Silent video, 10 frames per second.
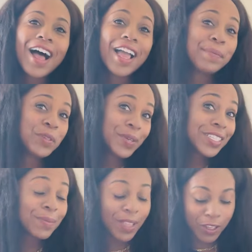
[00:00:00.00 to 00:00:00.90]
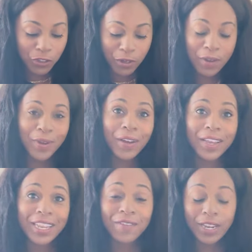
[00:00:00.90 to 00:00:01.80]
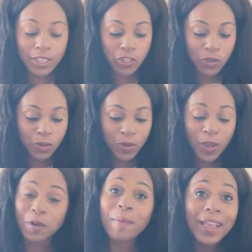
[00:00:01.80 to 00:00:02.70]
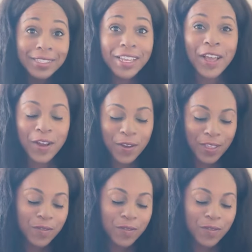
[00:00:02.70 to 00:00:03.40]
I am doing some laundry. We are getting ready to go to Mexico.